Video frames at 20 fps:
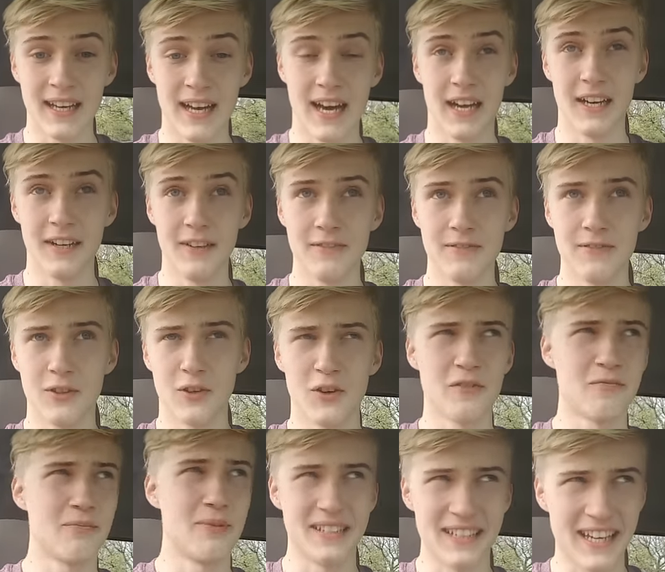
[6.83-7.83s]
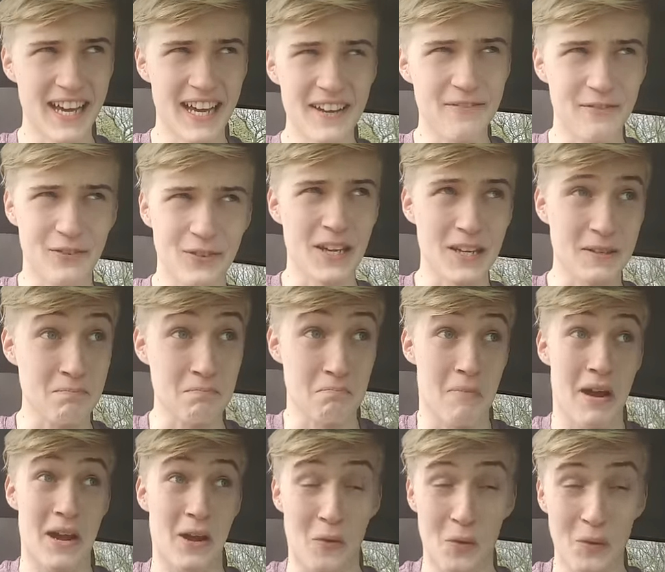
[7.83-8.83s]
I've known I've been gay for like
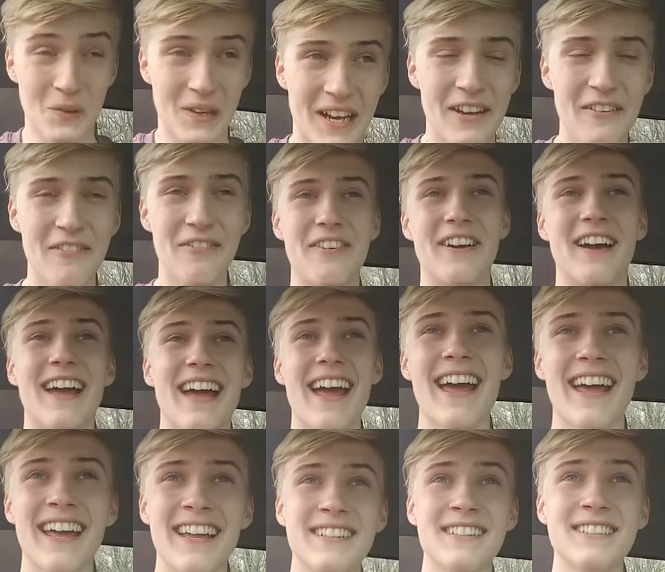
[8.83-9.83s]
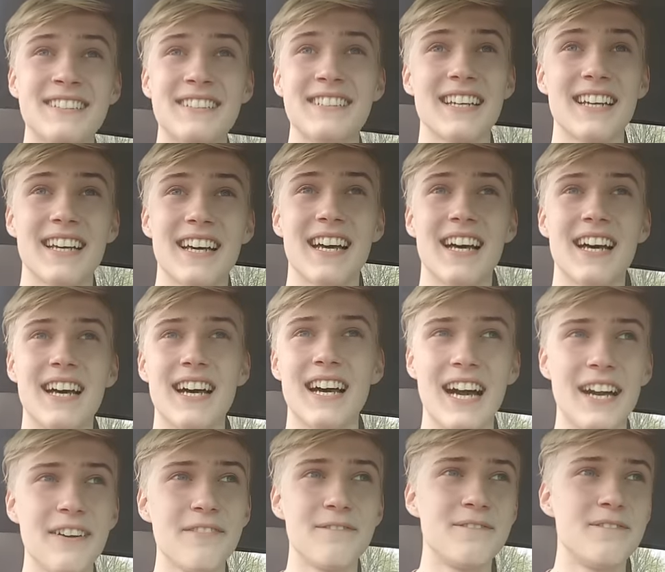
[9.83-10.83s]
my whole life, and
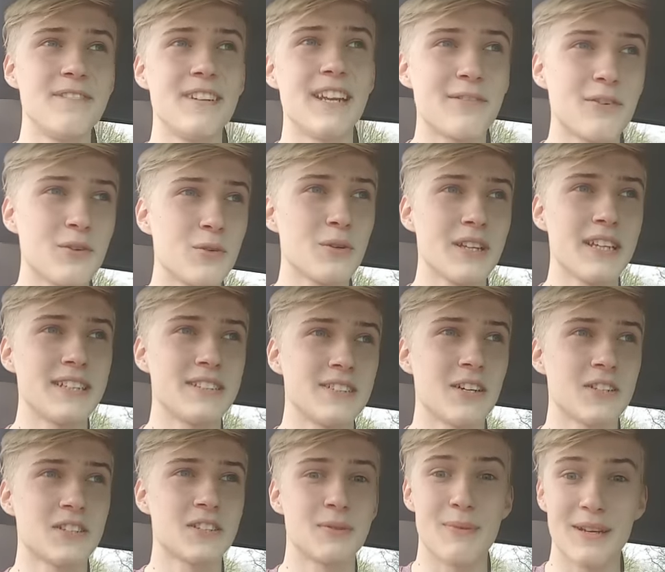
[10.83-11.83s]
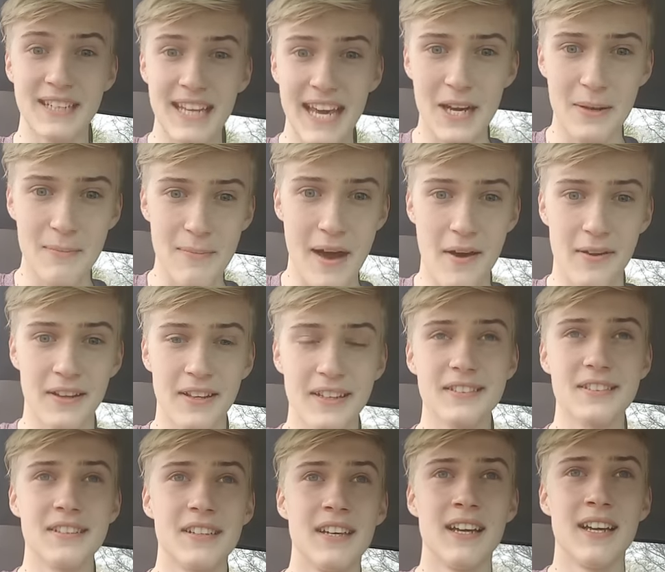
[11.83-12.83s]
I've never really talked to my dad about
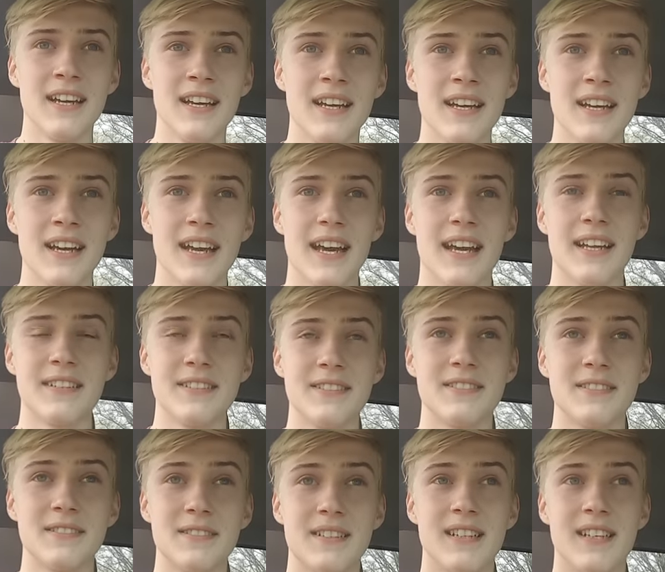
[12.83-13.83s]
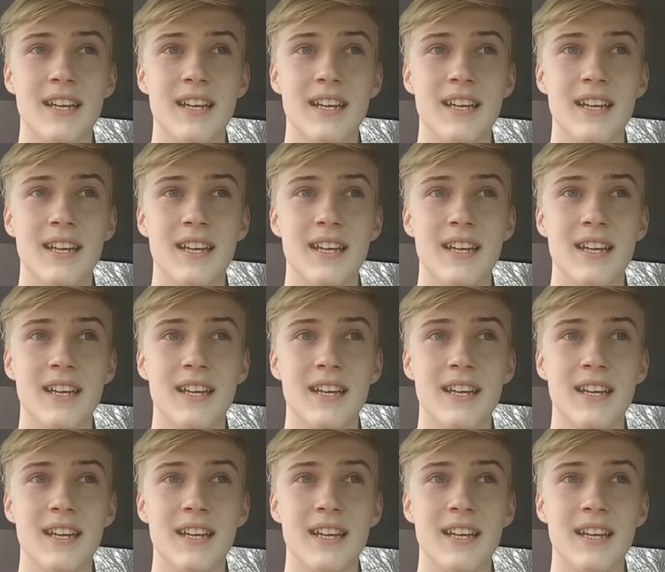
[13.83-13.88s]
it, and